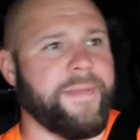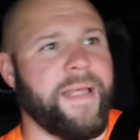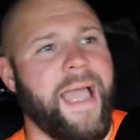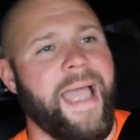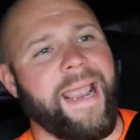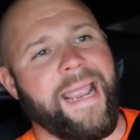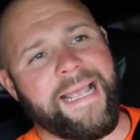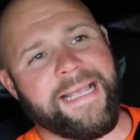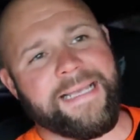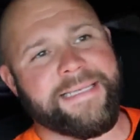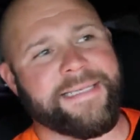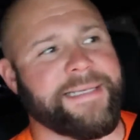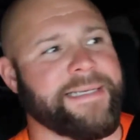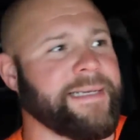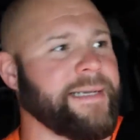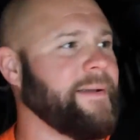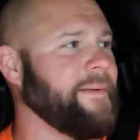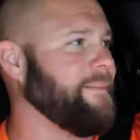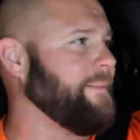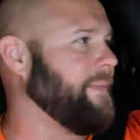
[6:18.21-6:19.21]
I
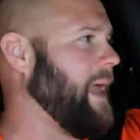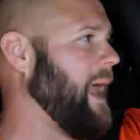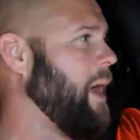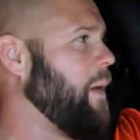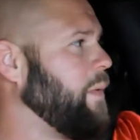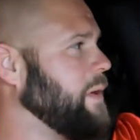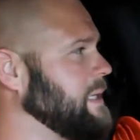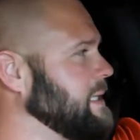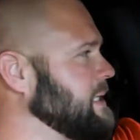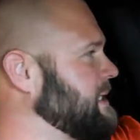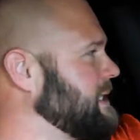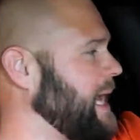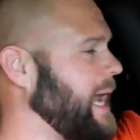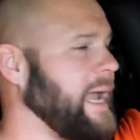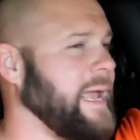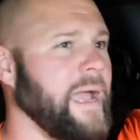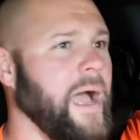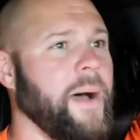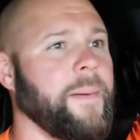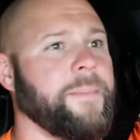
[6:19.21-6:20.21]
guess I wouldn't
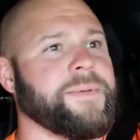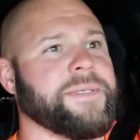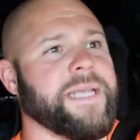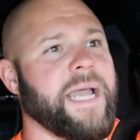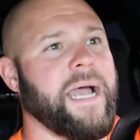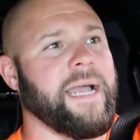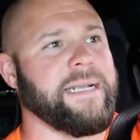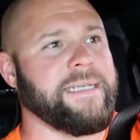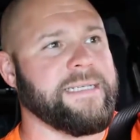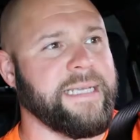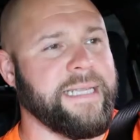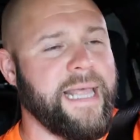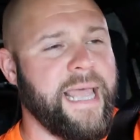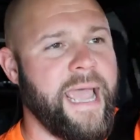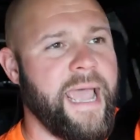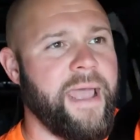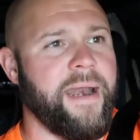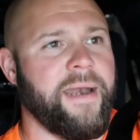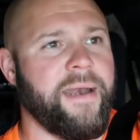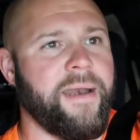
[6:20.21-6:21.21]
say upside to
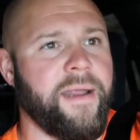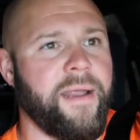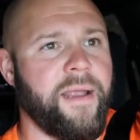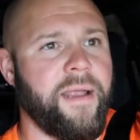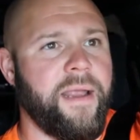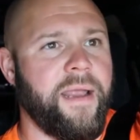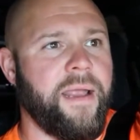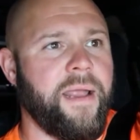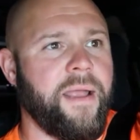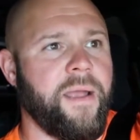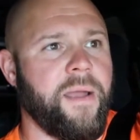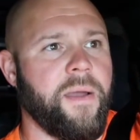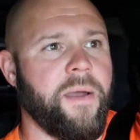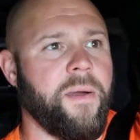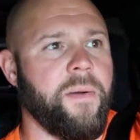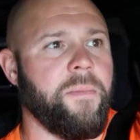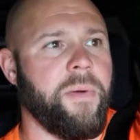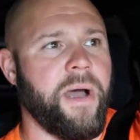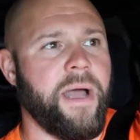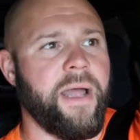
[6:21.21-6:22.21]
that,
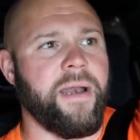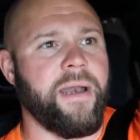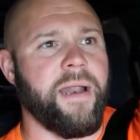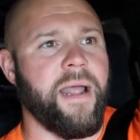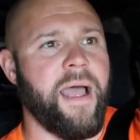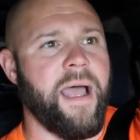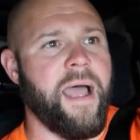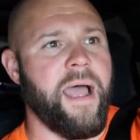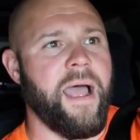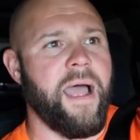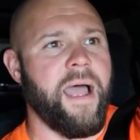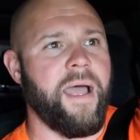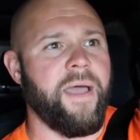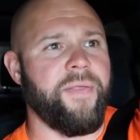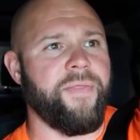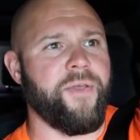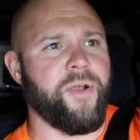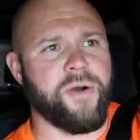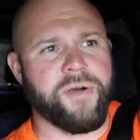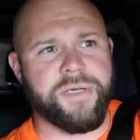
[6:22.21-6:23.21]
but
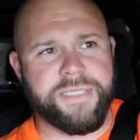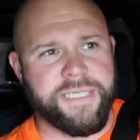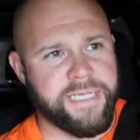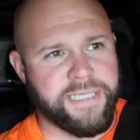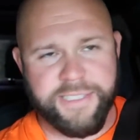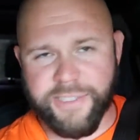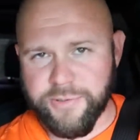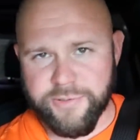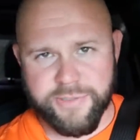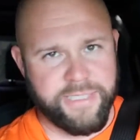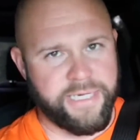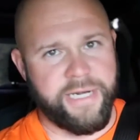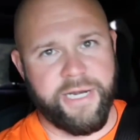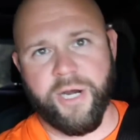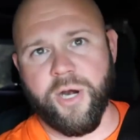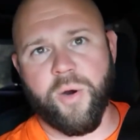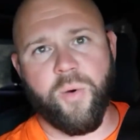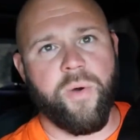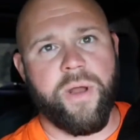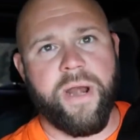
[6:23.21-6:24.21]
there are sensors in
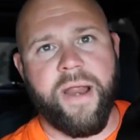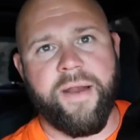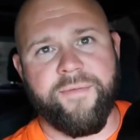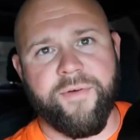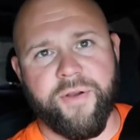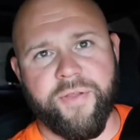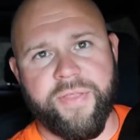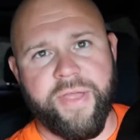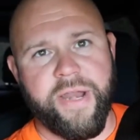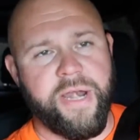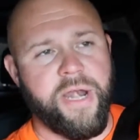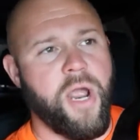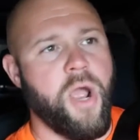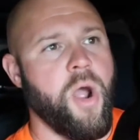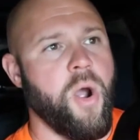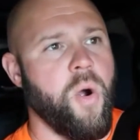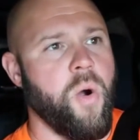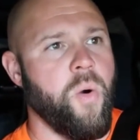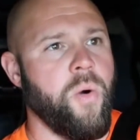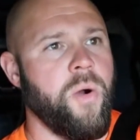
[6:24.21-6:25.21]
here or whatever that
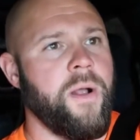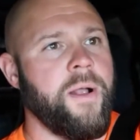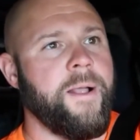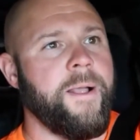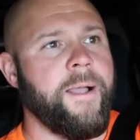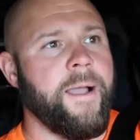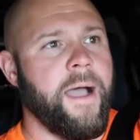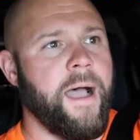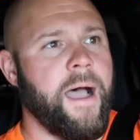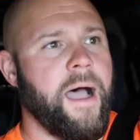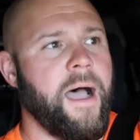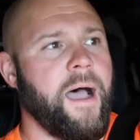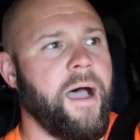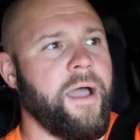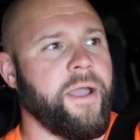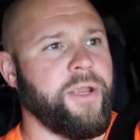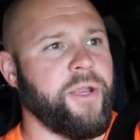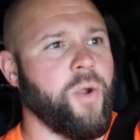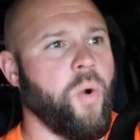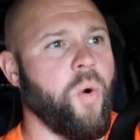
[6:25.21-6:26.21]
know
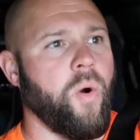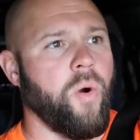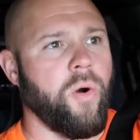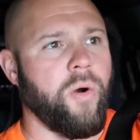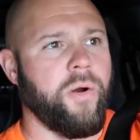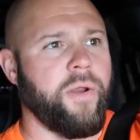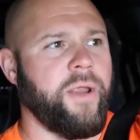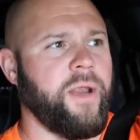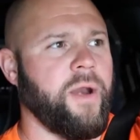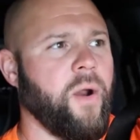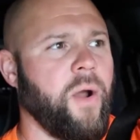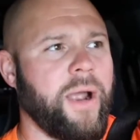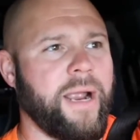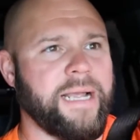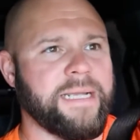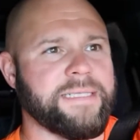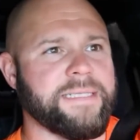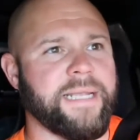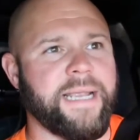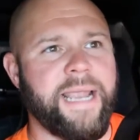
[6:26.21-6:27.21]
your, you know, I
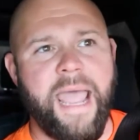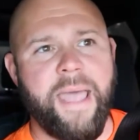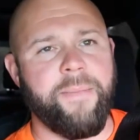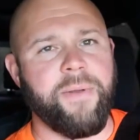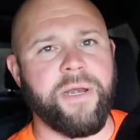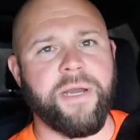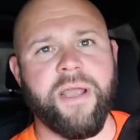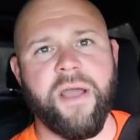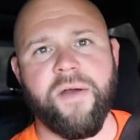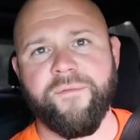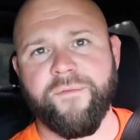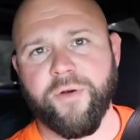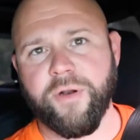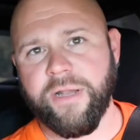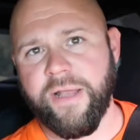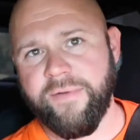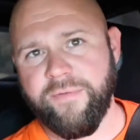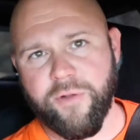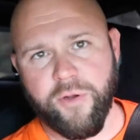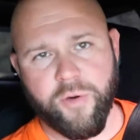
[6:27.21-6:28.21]
guess the cabin
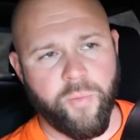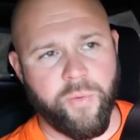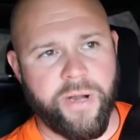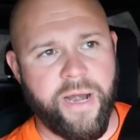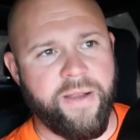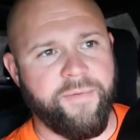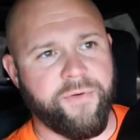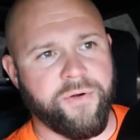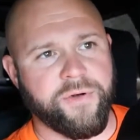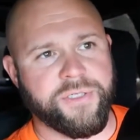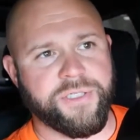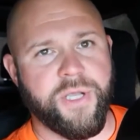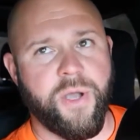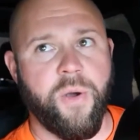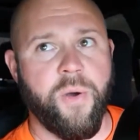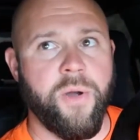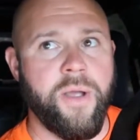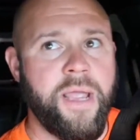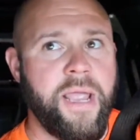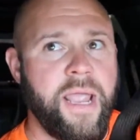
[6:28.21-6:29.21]
comfort level or whatever.
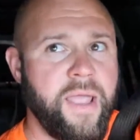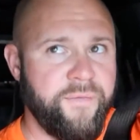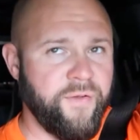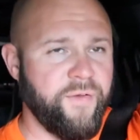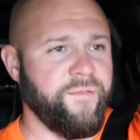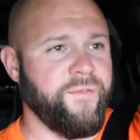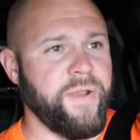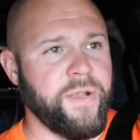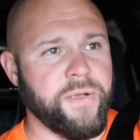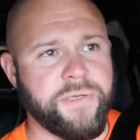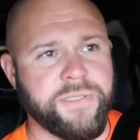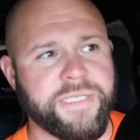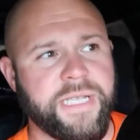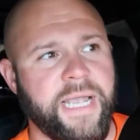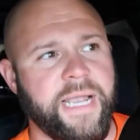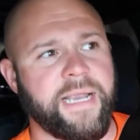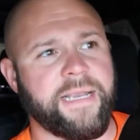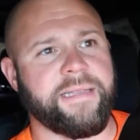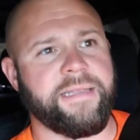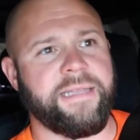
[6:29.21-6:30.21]
So if it feels
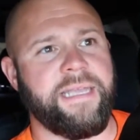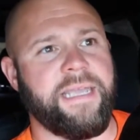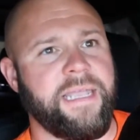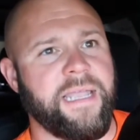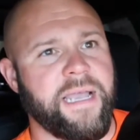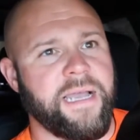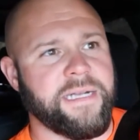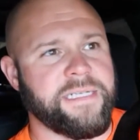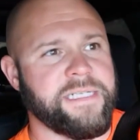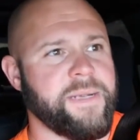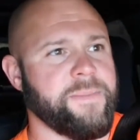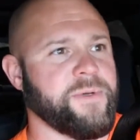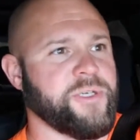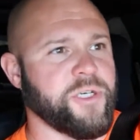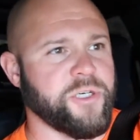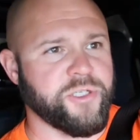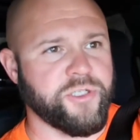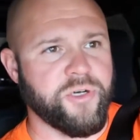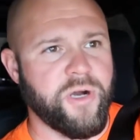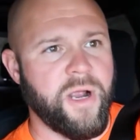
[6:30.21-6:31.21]
like the
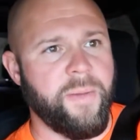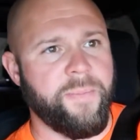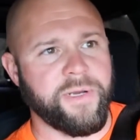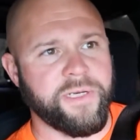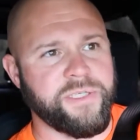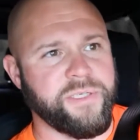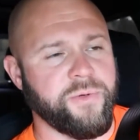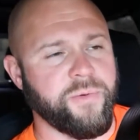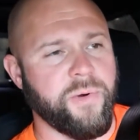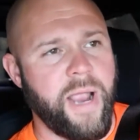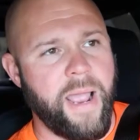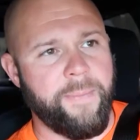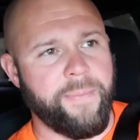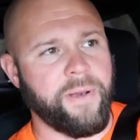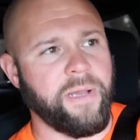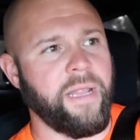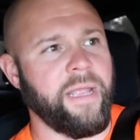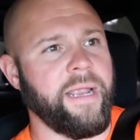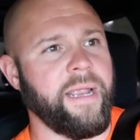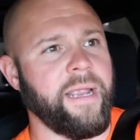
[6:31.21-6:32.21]
temperature is dropping too
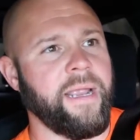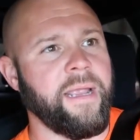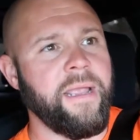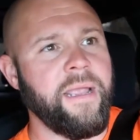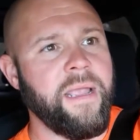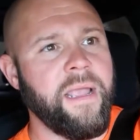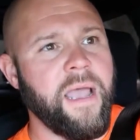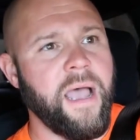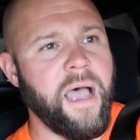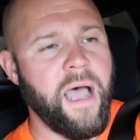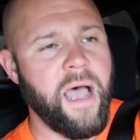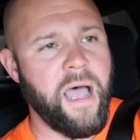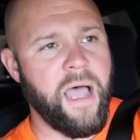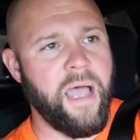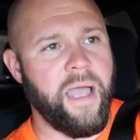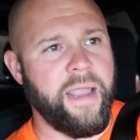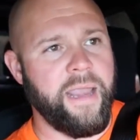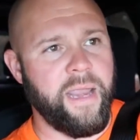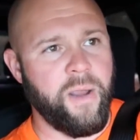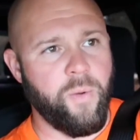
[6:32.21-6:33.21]
rapidly,
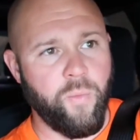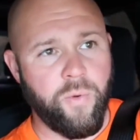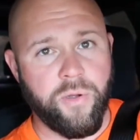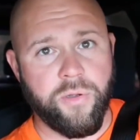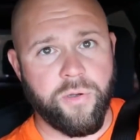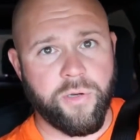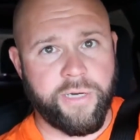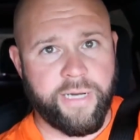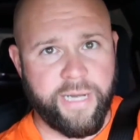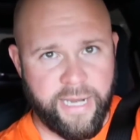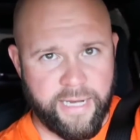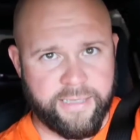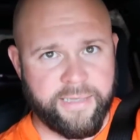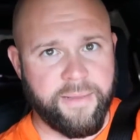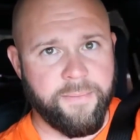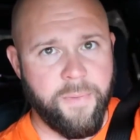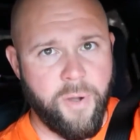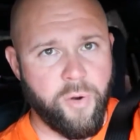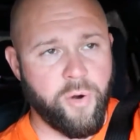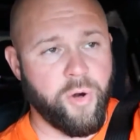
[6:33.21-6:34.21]
it will kick
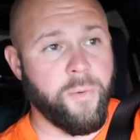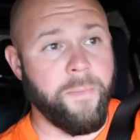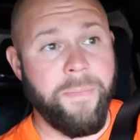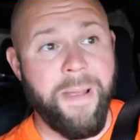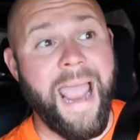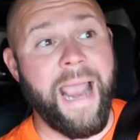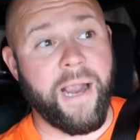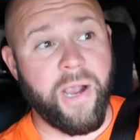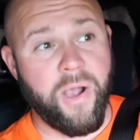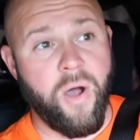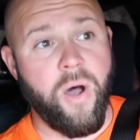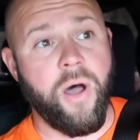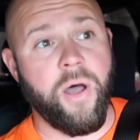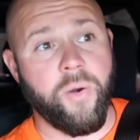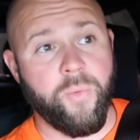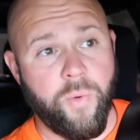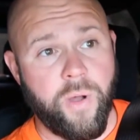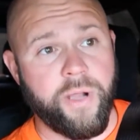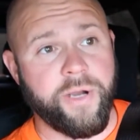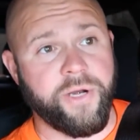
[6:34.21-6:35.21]
the motor back
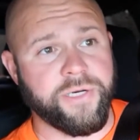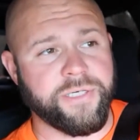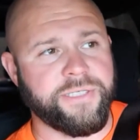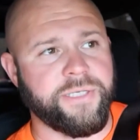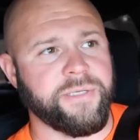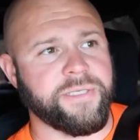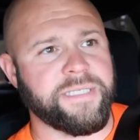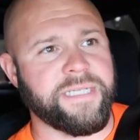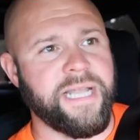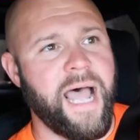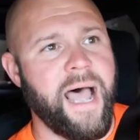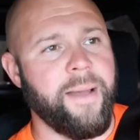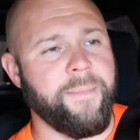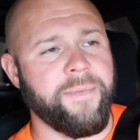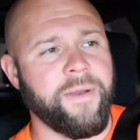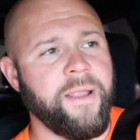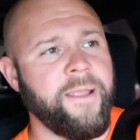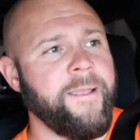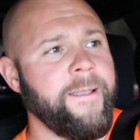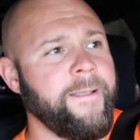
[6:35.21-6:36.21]
on while you're still stopped.